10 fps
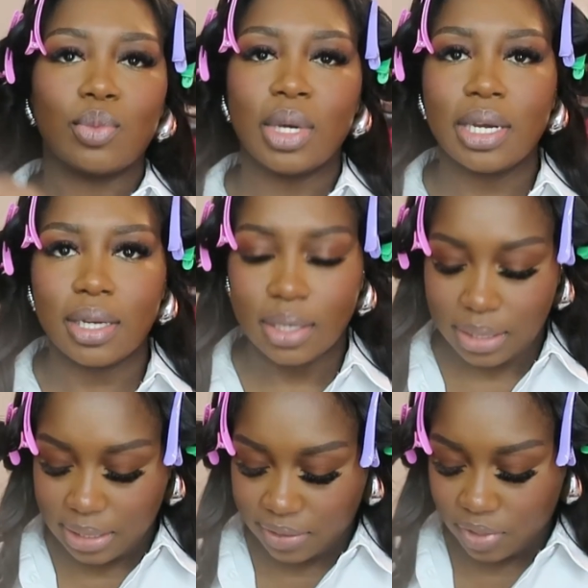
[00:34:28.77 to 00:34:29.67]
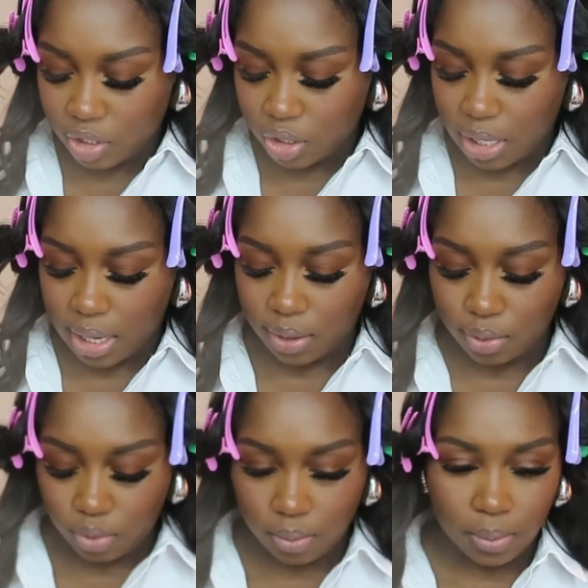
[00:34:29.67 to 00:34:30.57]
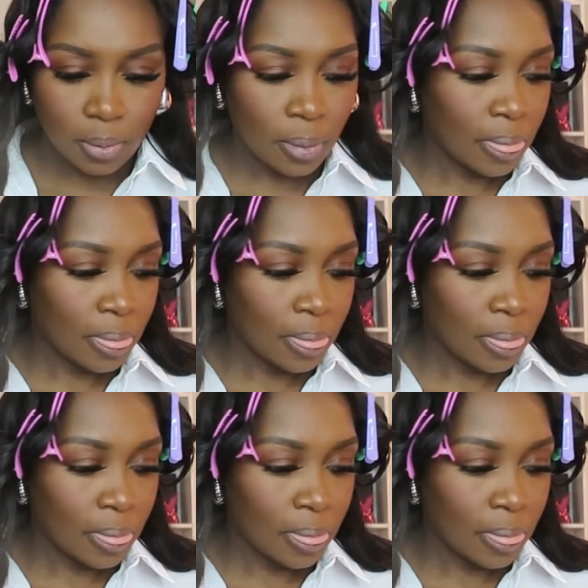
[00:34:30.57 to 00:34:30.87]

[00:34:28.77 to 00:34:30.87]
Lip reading: we're gonna leave this chain at home.